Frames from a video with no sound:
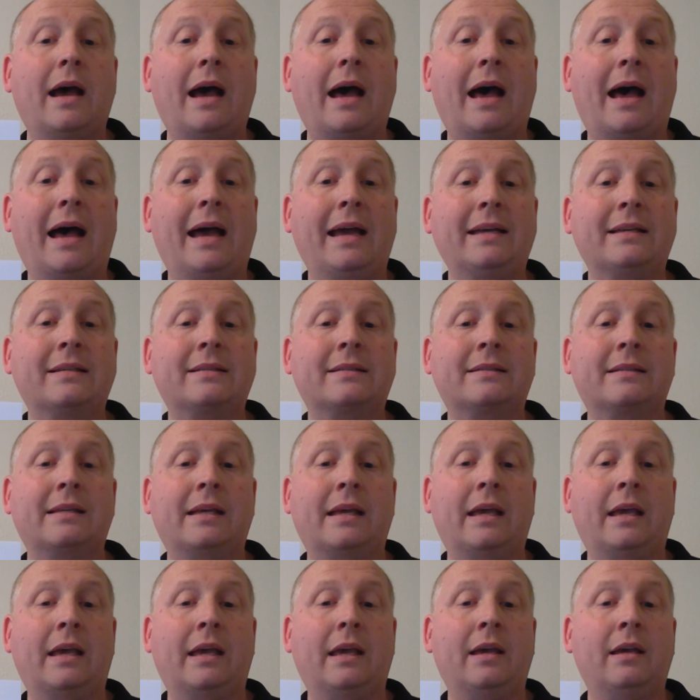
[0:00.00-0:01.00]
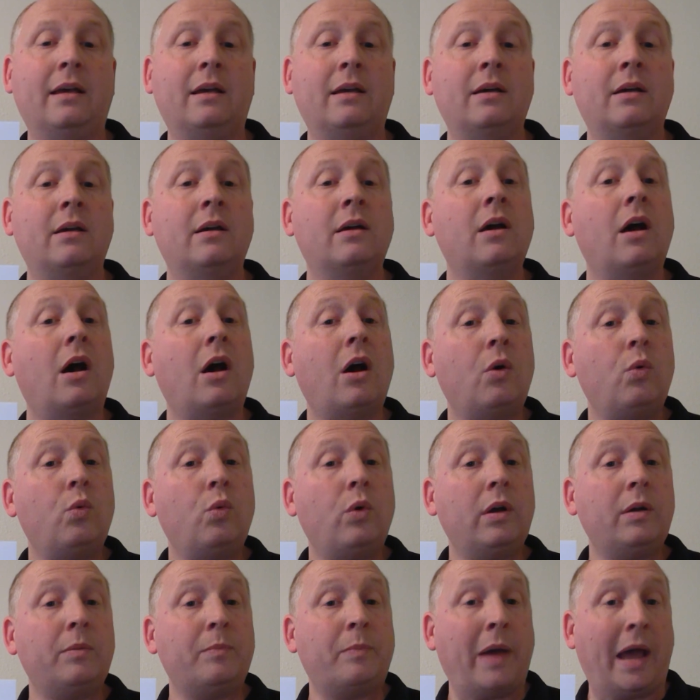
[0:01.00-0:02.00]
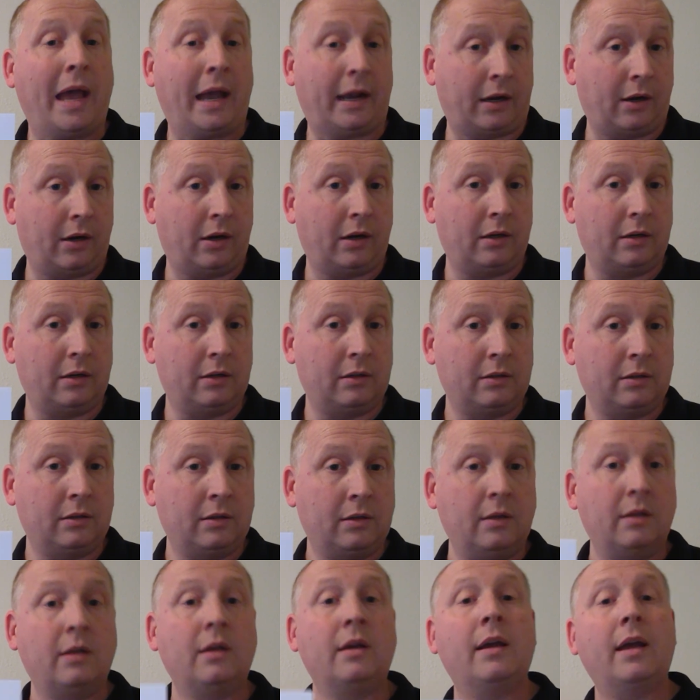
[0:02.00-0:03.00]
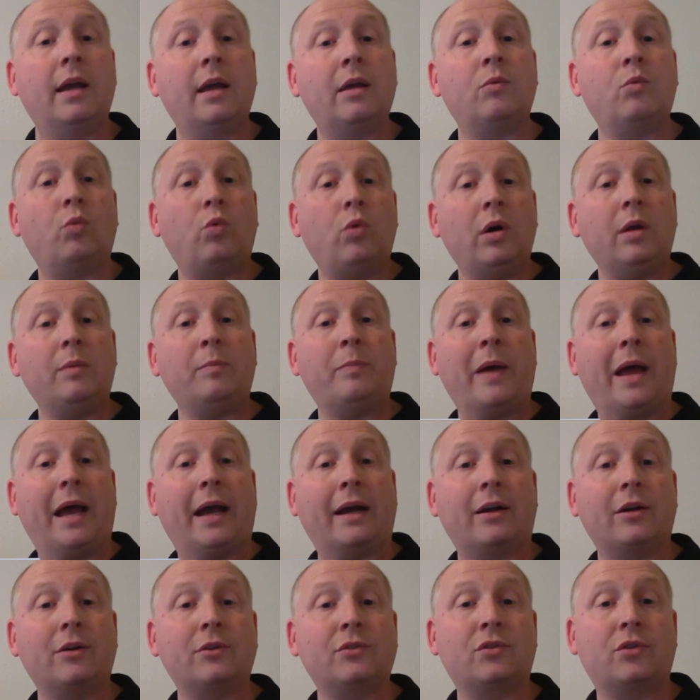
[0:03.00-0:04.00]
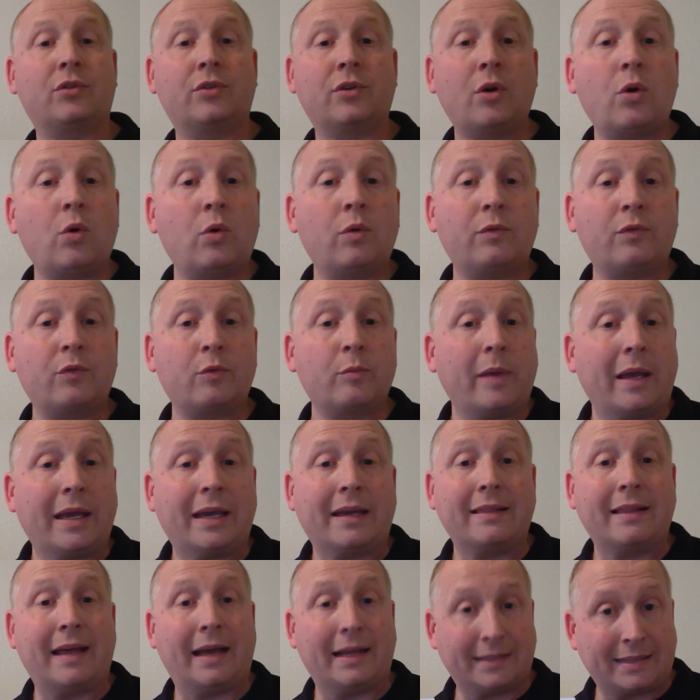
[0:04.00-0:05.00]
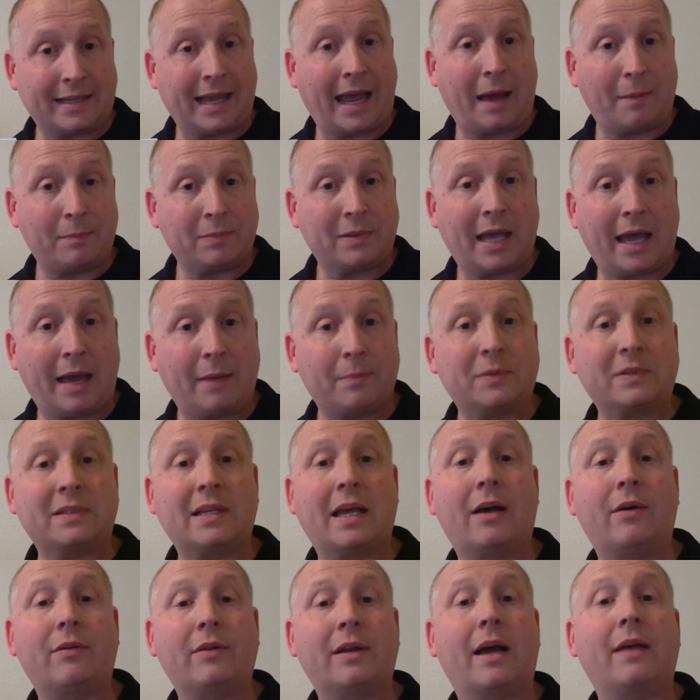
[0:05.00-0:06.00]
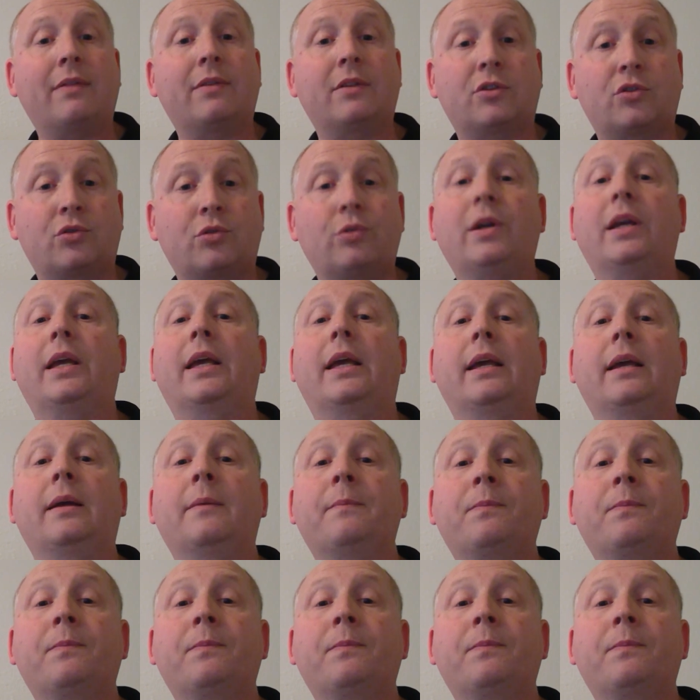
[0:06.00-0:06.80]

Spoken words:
I see a woodpecker. And woodpeckers are known for making that tap tap sound on the tree